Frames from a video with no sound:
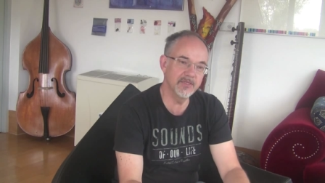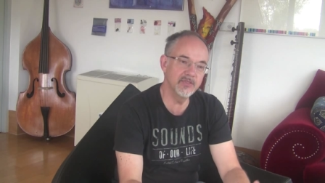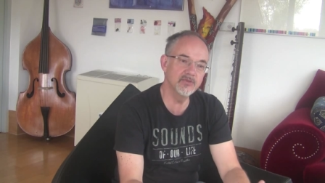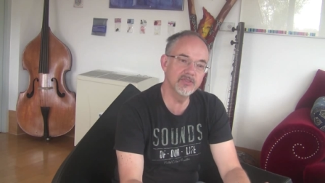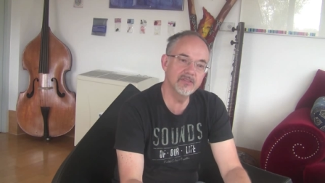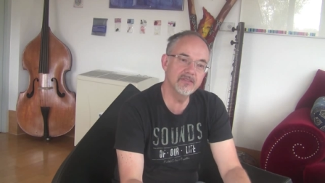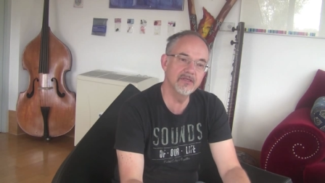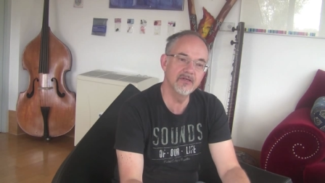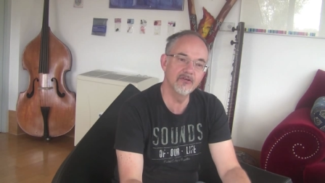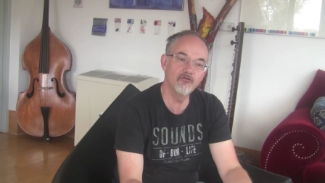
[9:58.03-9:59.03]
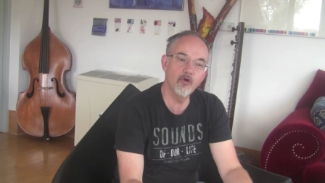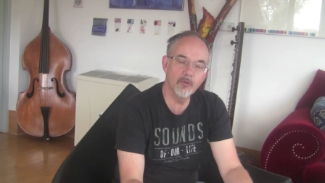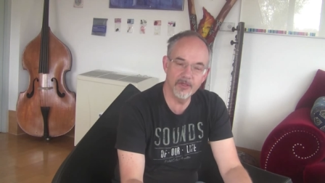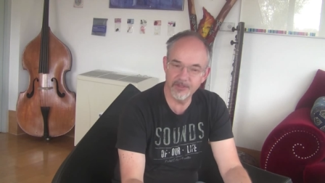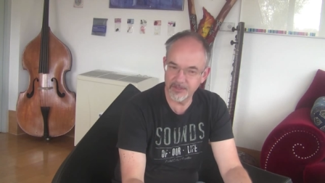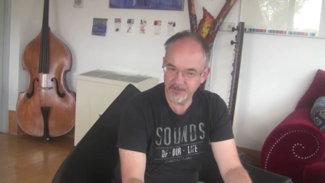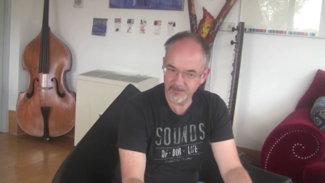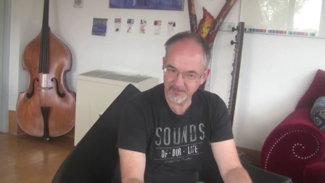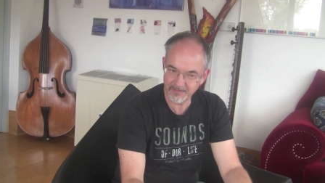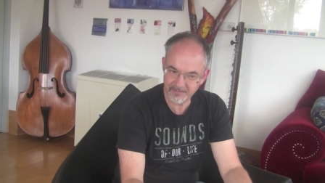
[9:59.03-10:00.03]
by using formulas
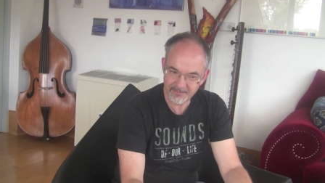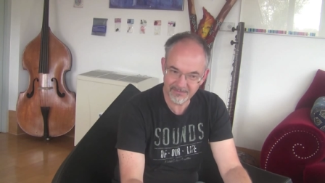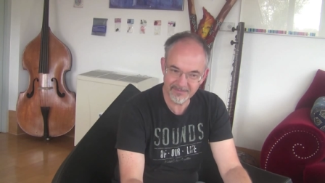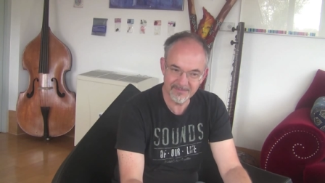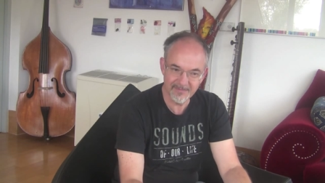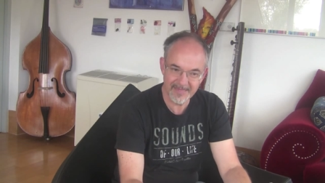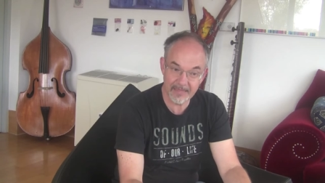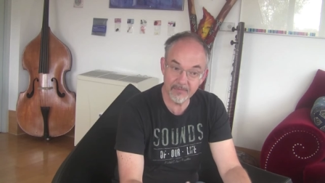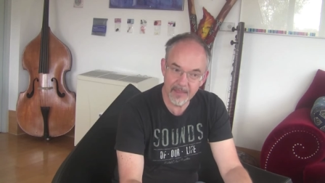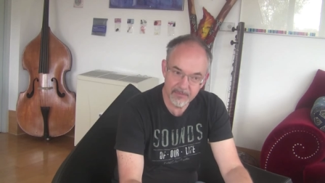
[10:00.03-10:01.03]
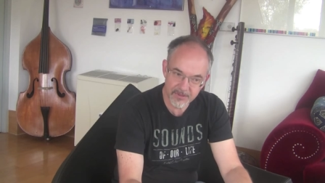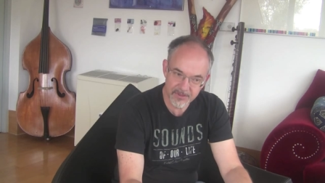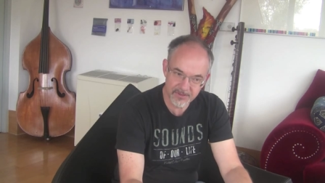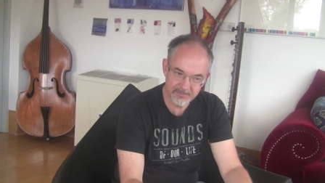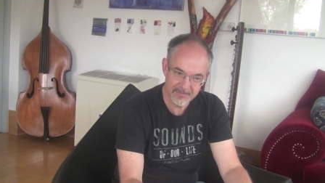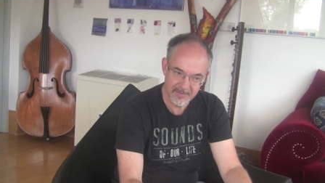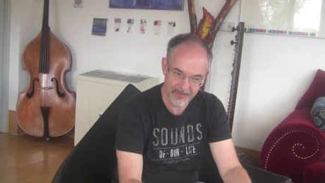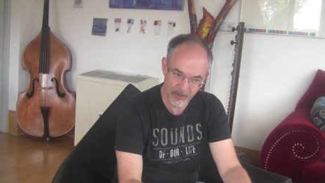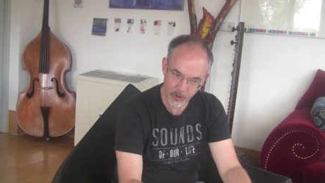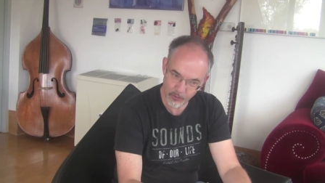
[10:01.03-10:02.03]
and numbers
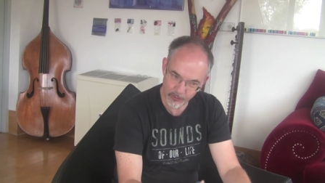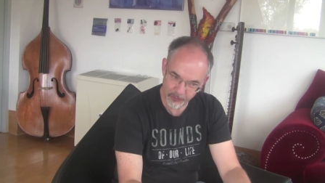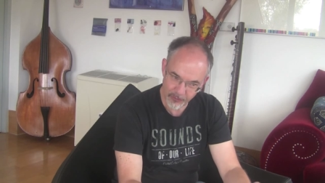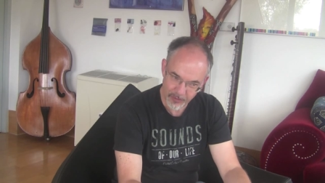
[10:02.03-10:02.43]
and a lot of